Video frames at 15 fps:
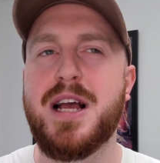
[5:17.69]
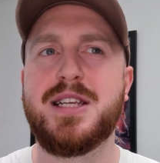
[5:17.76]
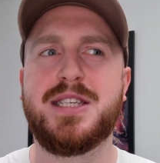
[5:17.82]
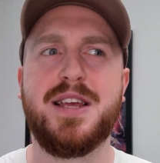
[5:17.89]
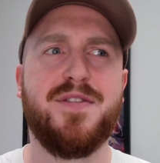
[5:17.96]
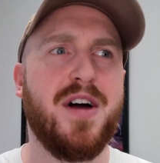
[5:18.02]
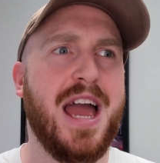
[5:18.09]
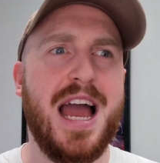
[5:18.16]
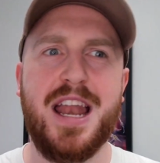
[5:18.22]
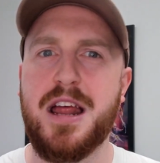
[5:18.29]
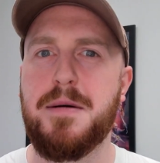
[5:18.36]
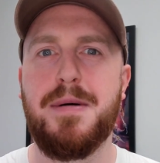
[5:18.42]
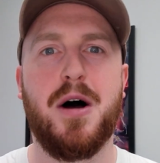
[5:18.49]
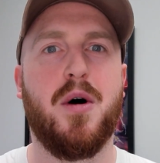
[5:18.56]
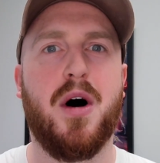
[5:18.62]
So if I had it
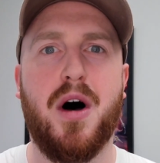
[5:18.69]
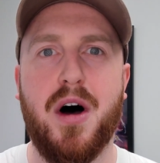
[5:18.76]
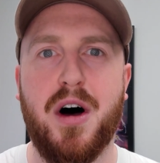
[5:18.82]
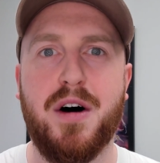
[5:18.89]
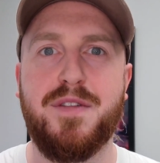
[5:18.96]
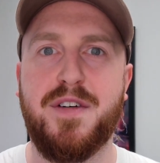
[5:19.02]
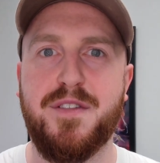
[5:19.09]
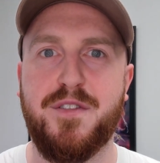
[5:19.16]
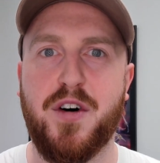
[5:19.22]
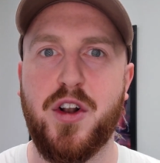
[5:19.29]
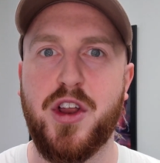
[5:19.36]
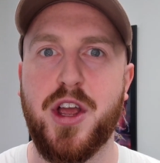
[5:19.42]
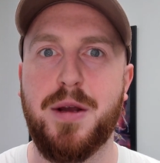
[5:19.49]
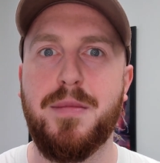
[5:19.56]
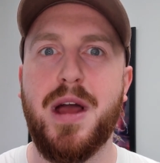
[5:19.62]
about half
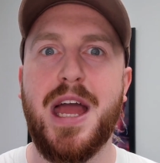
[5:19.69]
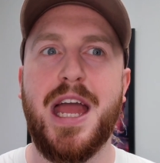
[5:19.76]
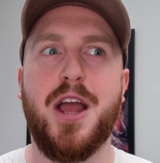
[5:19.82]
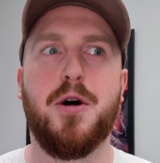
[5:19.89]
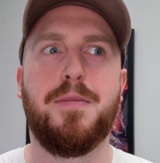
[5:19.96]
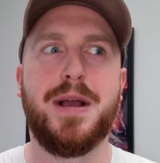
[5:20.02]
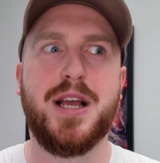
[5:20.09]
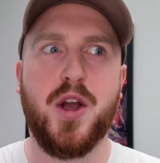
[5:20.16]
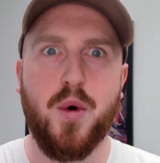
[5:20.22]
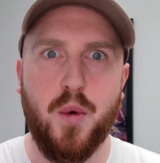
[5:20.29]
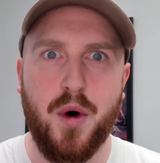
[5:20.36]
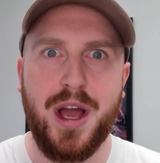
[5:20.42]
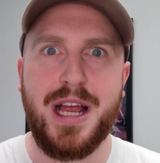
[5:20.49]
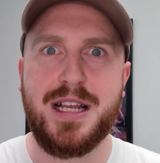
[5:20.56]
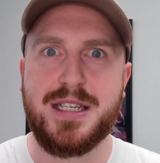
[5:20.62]
volume, it would be
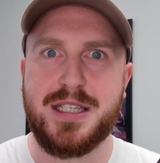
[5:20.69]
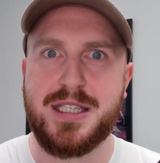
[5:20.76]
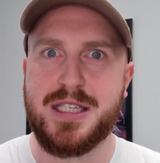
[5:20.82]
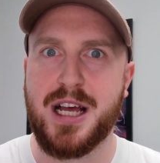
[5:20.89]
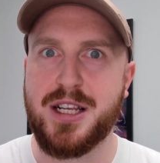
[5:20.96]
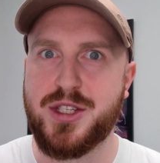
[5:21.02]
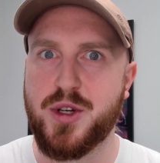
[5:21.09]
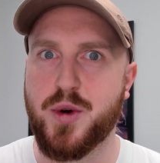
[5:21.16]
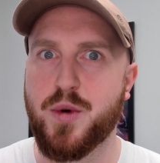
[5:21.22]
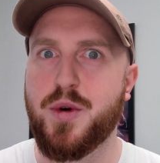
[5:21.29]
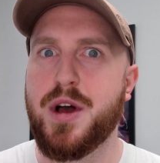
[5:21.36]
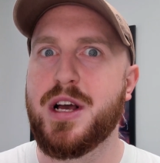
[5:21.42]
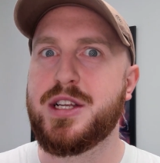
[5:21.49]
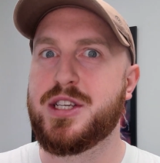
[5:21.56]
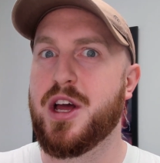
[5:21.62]
quite
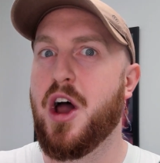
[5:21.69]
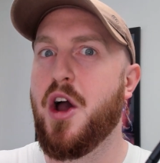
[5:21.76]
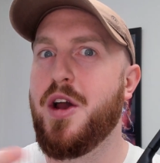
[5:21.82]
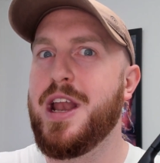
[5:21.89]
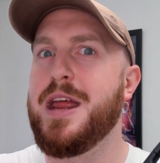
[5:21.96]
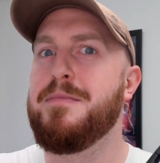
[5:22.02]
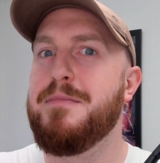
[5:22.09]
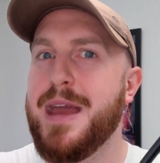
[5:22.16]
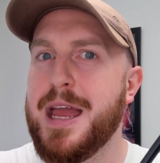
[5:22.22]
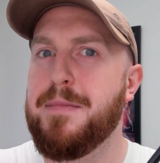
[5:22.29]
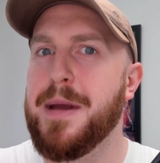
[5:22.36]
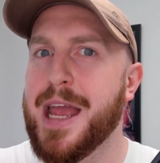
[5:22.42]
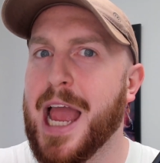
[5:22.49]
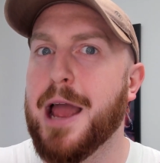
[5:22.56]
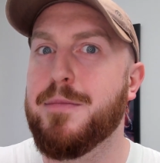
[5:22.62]
subtle to only me
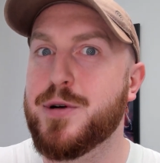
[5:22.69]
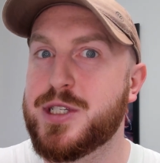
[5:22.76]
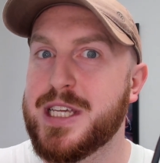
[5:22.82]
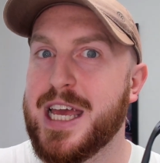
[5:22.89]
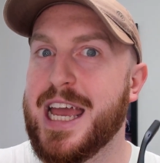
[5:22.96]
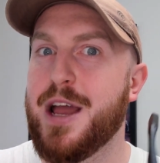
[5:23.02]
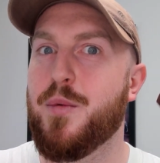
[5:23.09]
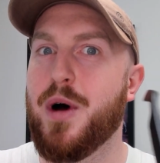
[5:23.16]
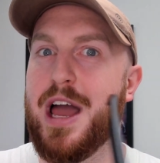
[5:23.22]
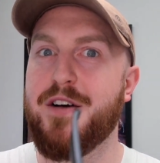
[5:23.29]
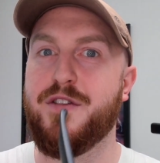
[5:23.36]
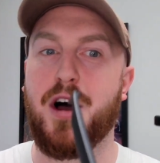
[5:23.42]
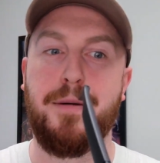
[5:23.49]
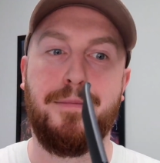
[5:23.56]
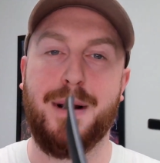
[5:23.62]
being able to hear
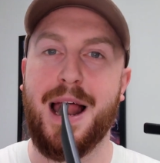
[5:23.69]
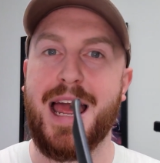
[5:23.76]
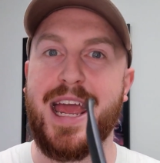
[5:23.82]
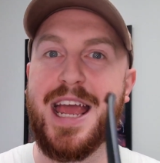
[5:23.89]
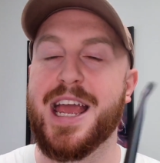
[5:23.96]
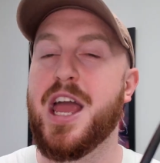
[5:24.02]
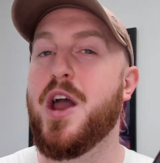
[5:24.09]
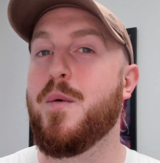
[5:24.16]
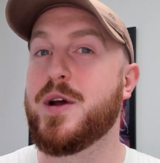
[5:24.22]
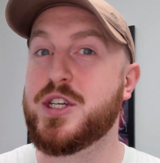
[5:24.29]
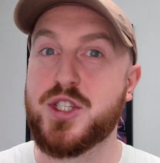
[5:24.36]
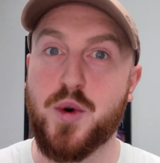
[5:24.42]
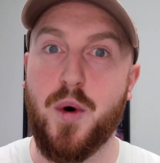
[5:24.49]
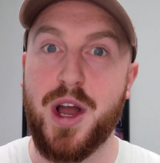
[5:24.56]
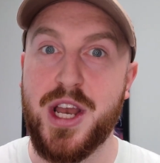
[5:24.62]
whatever I'm playing, which
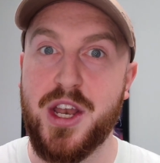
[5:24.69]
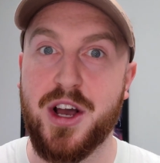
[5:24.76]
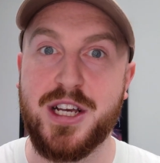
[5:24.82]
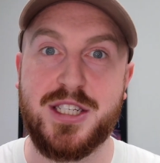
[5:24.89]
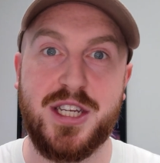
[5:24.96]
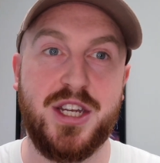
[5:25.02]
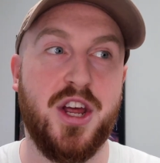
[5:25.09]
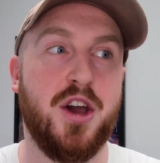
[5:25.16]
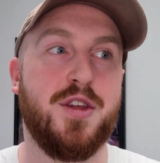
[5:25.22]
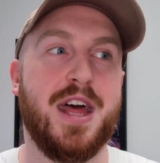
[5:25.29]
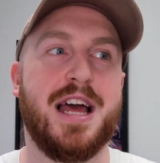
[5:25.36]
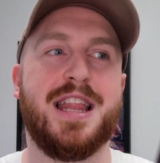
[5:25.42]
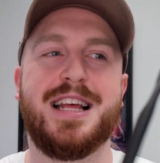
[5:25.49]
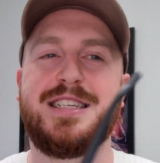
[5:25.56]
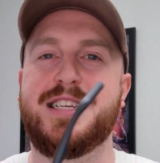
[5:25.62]
is quite nice to know
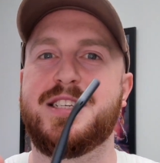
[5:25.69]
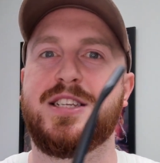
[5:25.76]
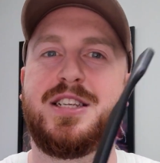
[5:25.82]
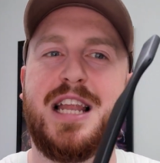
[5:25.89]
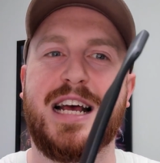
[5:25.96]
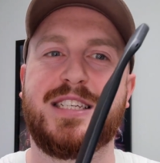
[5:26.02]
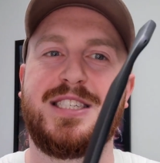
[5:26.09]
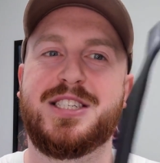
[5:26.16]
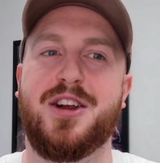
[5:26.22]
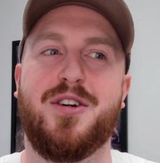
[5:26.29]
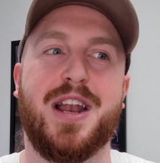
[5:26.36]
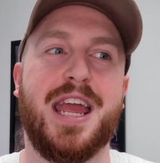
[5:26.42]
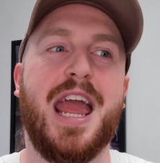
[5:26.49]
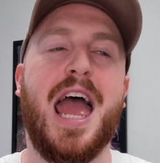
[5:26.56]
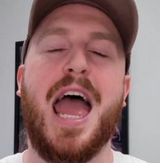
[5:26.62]
that this isn't
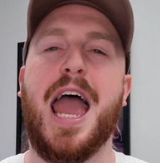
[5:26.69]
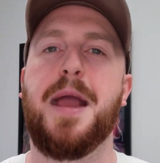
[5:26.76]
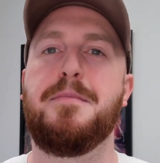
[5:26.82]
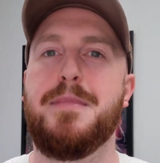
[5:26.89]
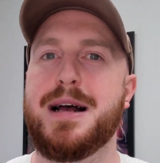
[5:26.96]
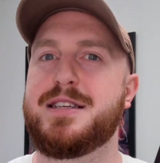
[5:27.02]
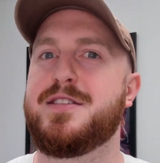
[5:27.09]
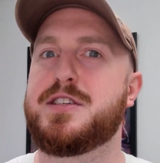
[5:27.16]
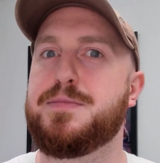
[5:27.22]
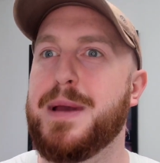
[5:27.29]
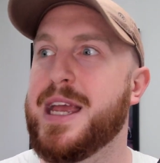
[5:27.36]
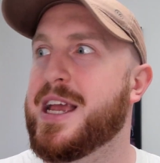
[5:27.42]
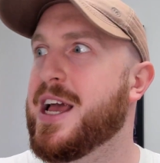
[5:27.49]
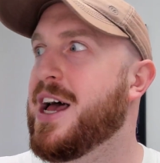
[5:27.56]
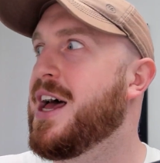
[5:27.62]
necessarily a massive
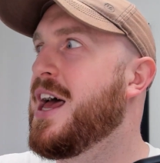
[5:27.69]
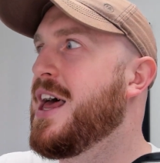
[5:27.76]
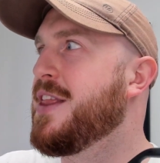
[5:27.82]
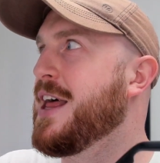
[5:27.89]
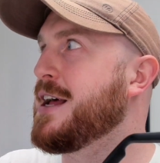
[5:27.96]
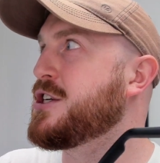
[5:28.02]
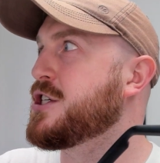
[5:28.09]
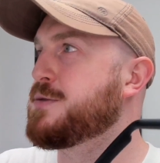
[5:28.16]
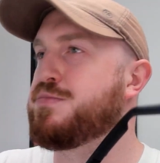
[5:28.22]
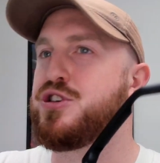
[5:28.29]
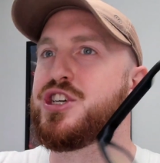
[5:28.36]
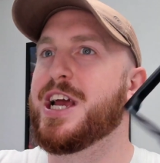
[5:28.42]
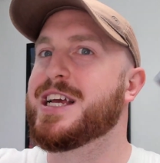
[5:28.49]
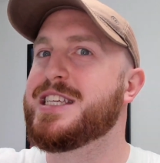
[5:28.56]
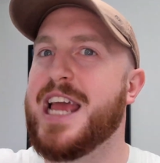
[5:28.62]
speaker that just
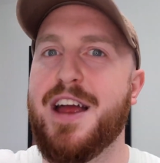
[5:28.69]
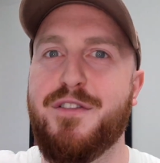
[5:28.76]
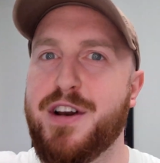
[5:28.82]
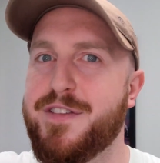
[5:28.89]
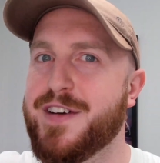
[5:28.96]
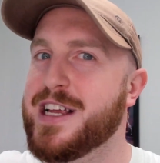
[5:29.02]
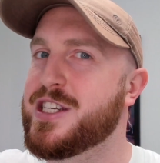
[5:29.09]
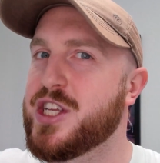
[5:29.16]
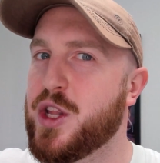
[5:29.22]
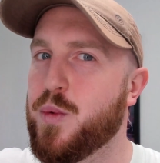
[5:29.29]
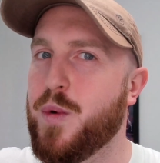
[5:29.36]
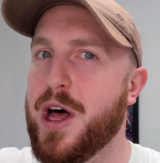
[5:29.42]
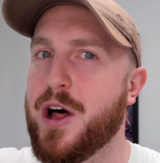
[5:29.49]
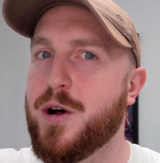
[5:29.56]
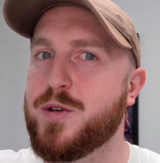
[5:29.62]
projects everything to the
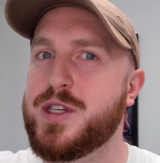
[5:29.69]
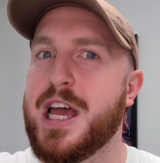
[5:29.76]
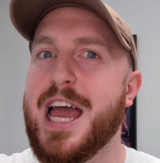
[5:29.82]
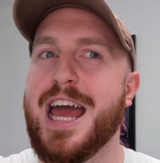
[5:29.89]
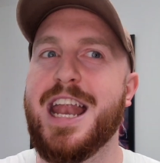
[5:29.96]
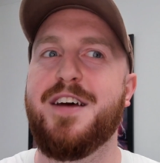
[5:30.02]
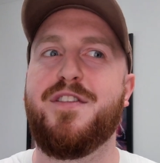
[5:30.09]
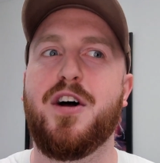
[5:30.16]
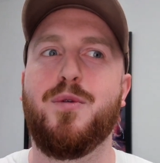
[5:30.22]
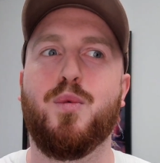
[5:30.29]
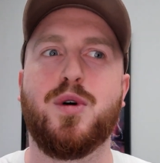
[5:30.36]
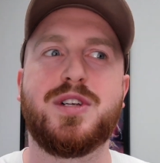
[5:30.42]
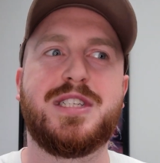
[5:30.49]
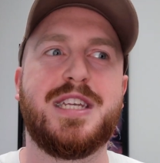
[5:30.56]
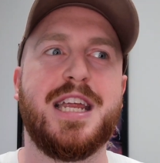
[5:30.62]
world. And if I
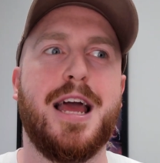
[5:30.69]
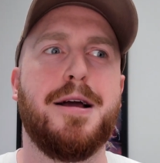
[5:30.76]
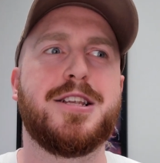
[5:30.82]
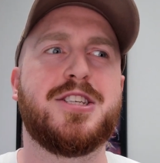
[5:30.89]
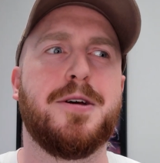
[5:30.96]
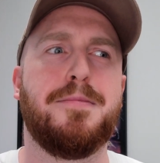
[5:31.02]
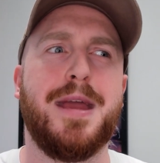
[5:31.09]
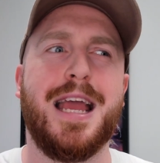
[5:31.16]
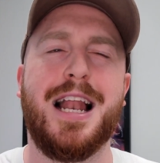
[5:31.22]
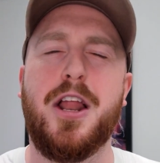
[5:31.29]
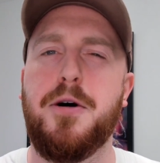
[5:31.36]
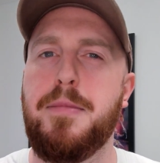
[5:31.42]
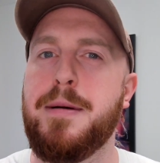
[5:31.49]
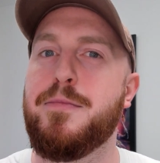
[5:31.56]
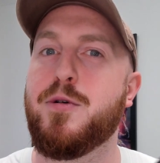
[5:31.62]
wanted it to be a
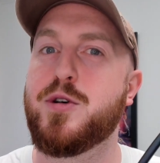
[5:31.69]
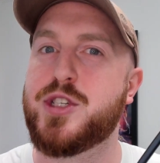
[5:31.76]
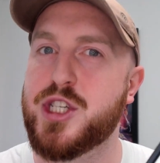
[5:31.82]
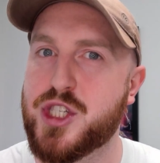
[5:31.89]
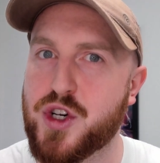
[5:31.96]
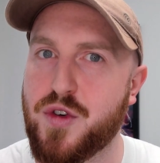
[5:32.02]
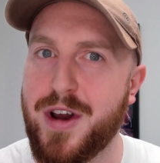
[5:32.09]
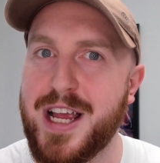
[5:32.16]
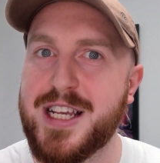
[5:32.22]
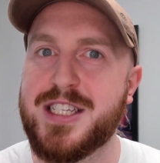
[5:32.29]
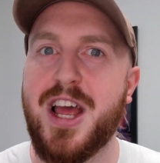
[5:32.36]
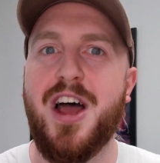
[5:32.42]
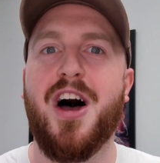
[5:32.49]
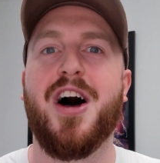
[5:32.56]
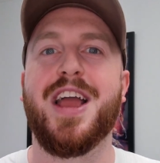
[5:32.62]
little bit more discreet,
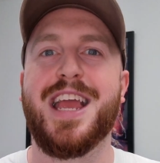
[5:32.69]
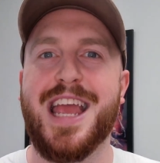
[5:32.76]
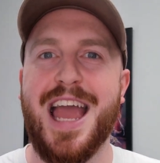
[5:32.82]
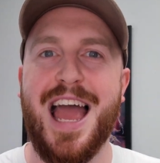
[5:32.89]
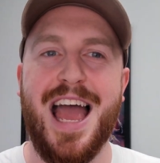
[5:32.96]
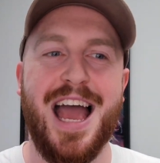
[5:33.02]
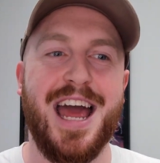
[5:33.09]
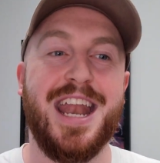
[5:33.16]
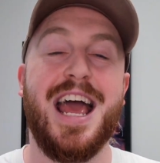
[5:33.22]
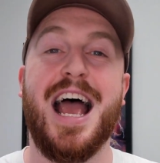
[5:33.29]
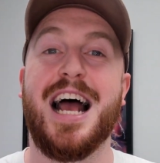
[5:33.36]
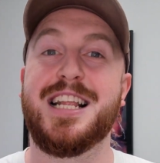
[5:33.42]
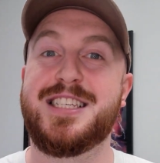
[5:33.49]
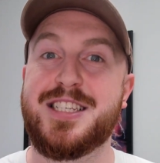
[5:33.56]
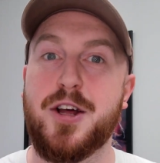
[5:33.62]
I can,
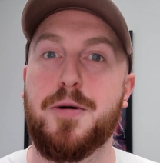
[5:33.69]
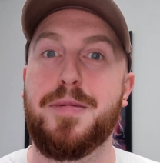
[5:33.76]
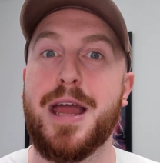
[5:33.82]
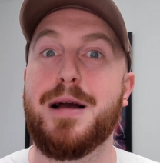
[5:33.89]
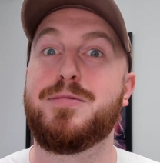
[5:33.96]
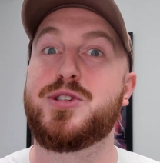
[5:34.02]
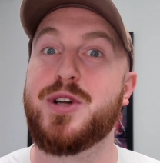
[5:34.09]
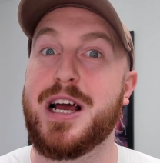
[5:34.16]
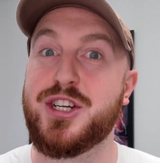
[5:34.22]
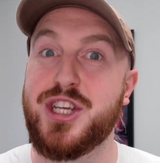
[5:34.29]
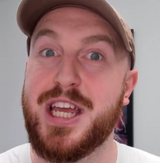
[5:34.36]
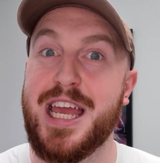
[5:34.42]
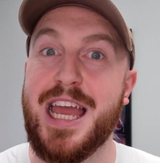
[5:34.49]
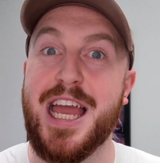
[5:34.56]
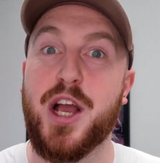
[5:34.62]
and still be able to
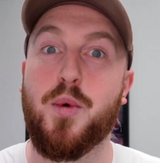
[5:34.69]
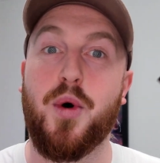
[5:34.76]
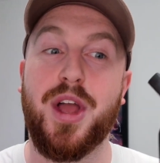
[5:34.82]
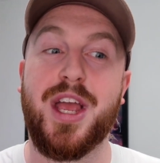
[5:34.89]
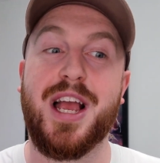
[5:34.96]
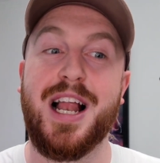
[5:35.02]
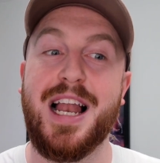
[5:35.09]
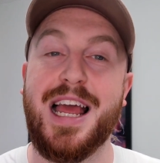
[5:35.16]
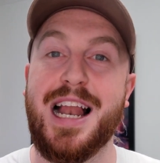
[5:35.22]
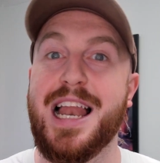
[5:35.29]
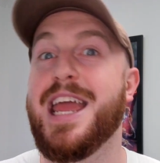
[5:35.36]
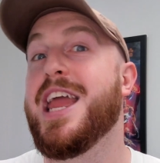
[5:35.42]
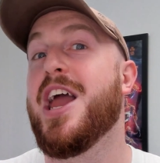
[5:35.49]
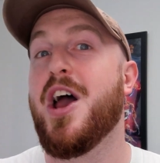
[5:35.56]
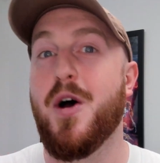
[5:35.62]
actually hear quite
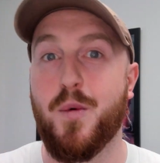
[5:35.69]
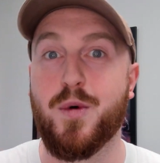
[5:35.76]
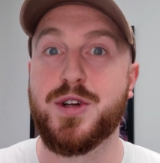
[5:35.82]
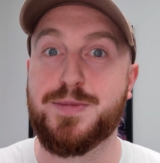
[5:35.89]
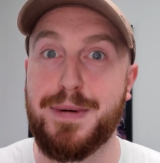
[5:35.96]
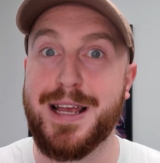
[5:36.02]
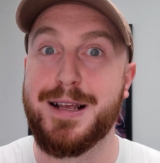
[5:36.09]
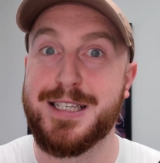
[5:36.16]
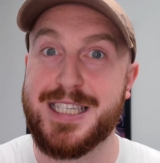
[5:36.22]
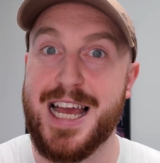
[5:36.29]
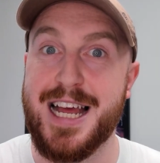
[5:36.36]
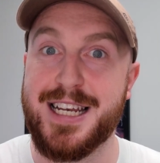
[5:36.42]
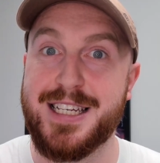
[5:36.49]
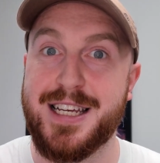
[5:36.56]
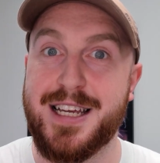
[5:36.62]
clearly what's being
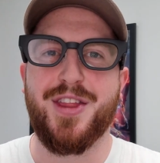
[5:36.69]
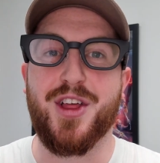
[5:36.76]
said.